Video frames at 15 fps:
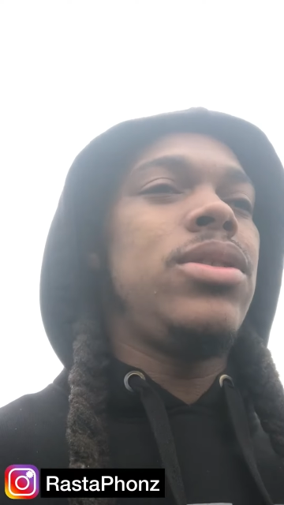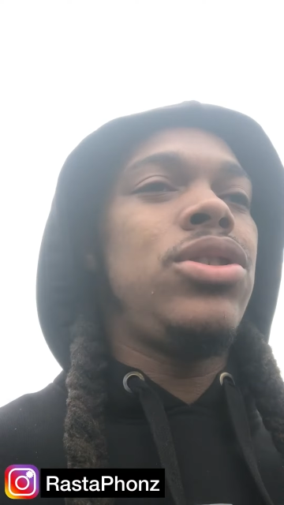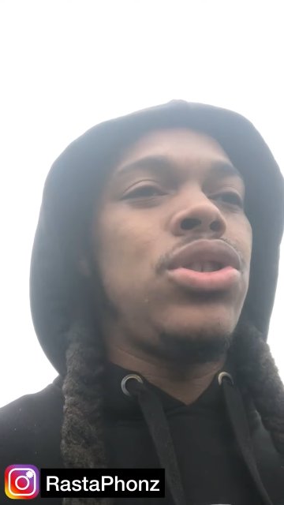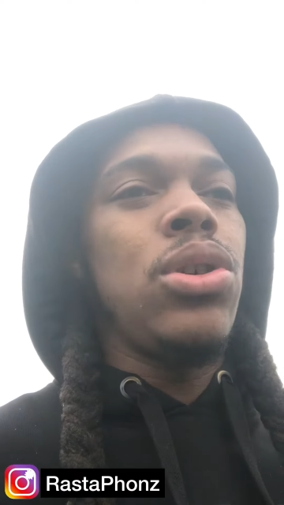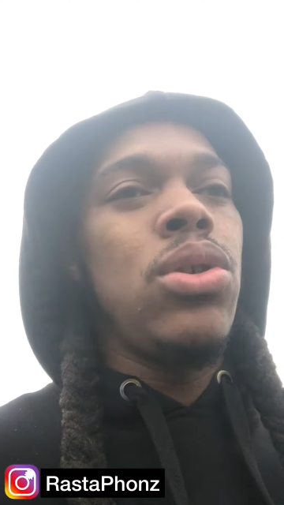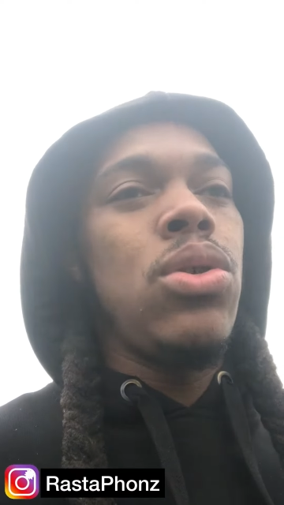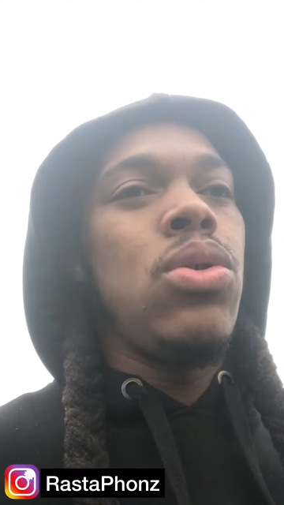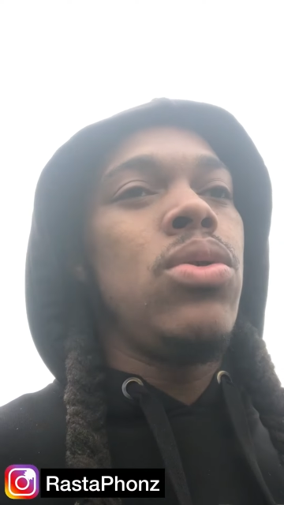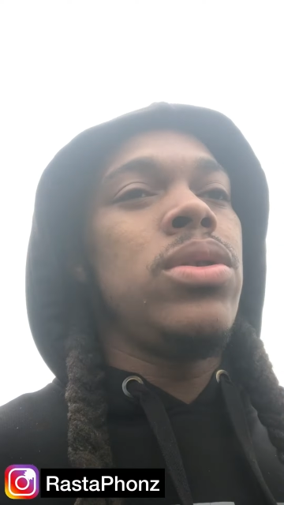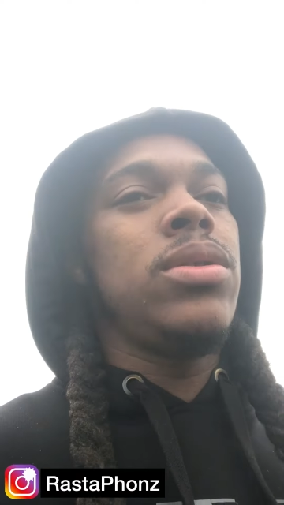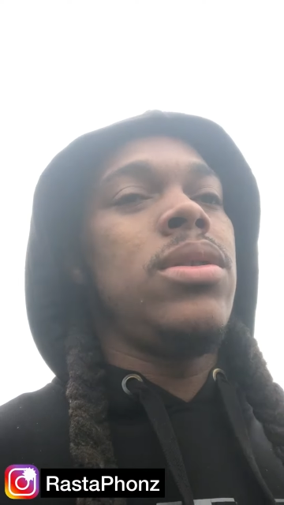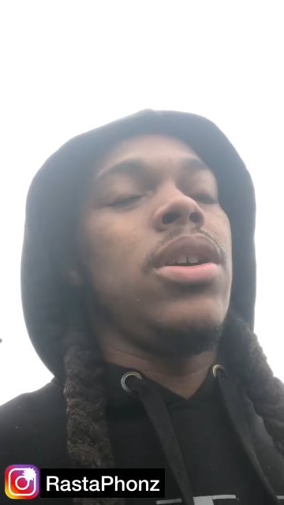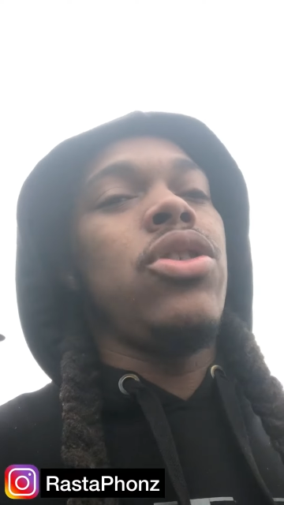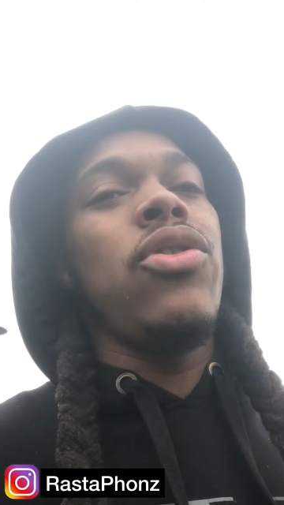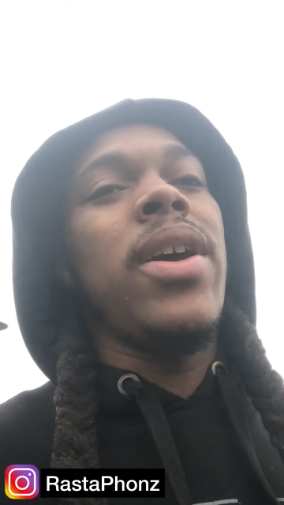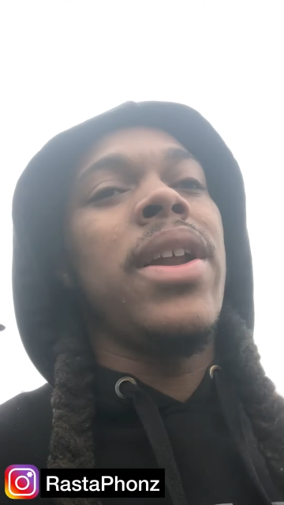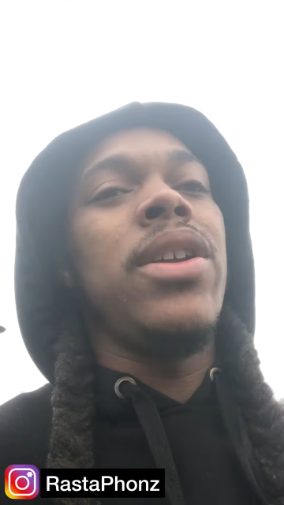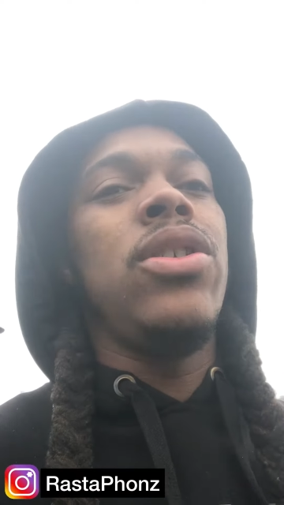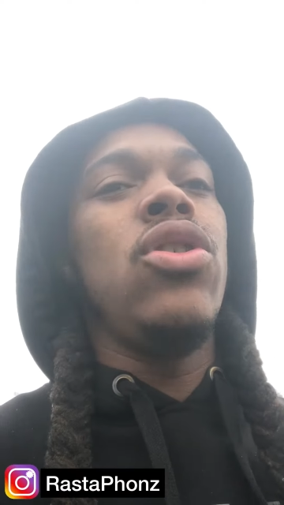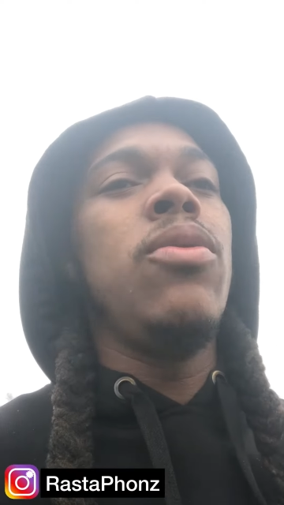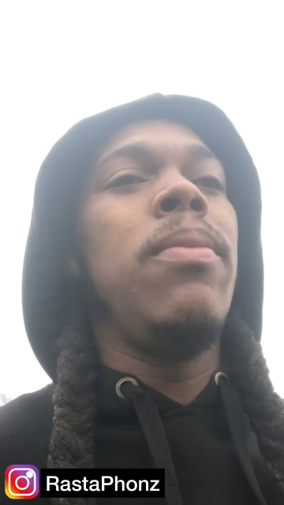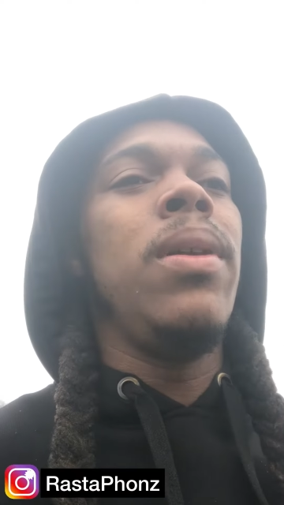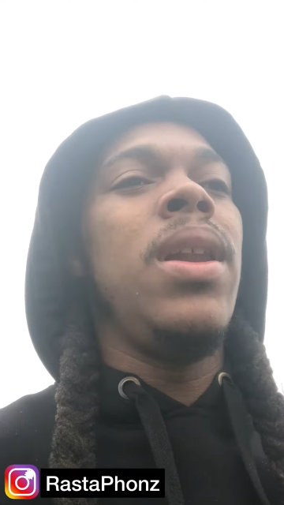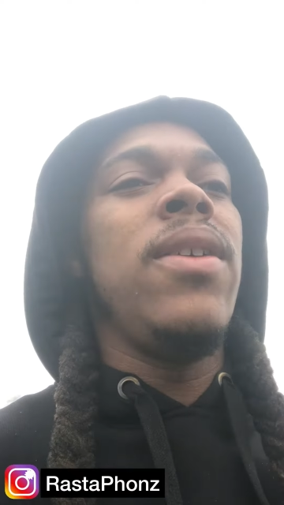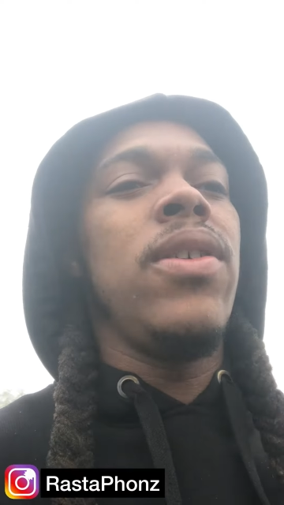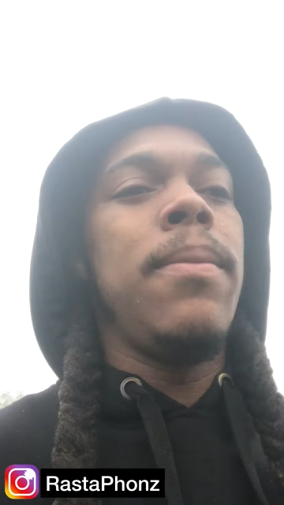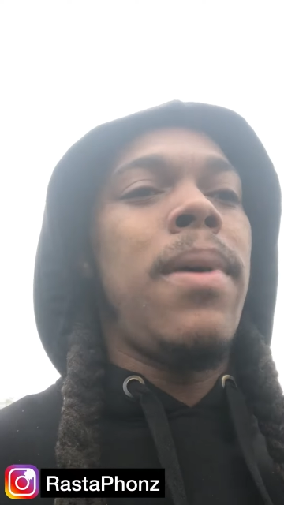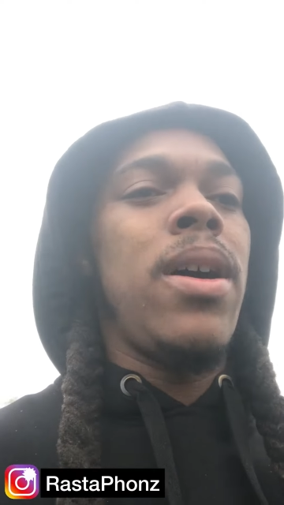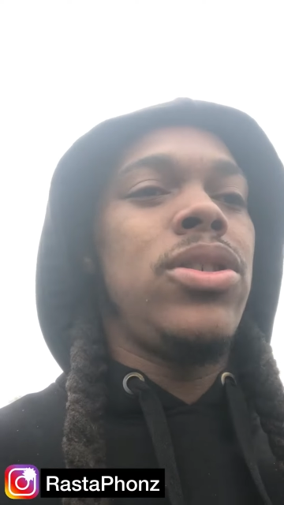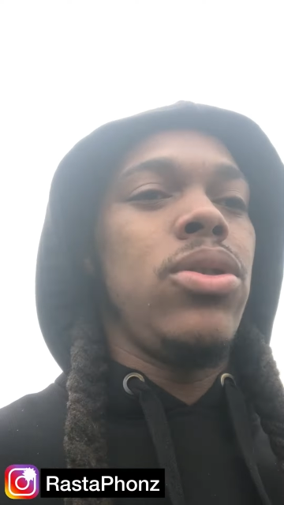choose to create a new belief
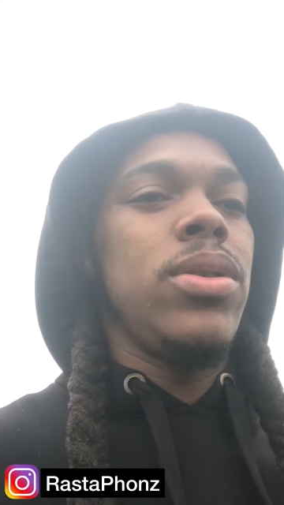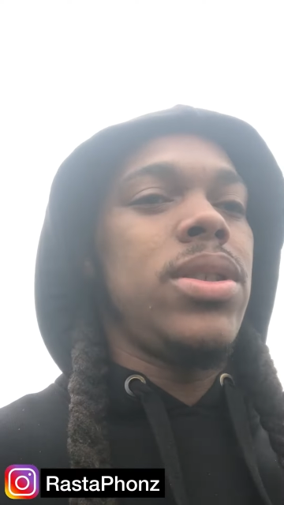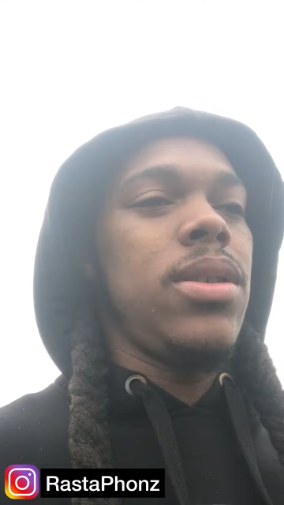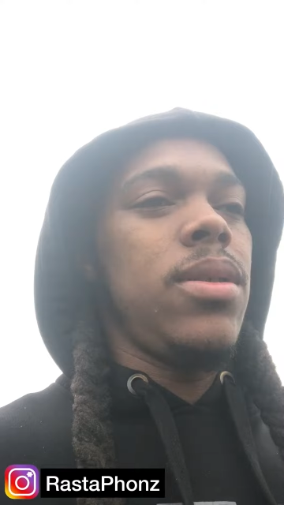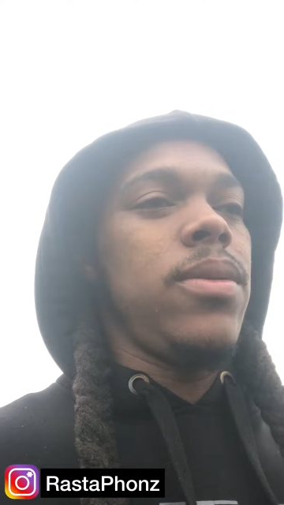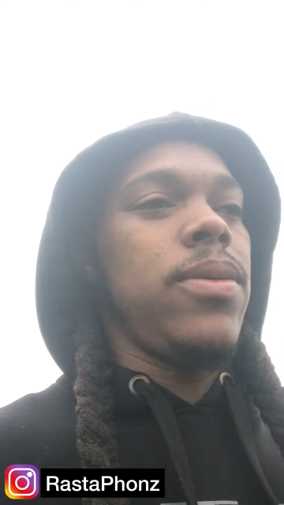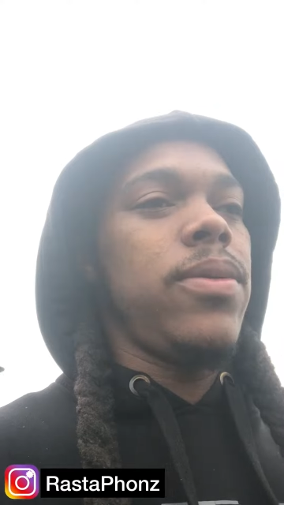about yourself.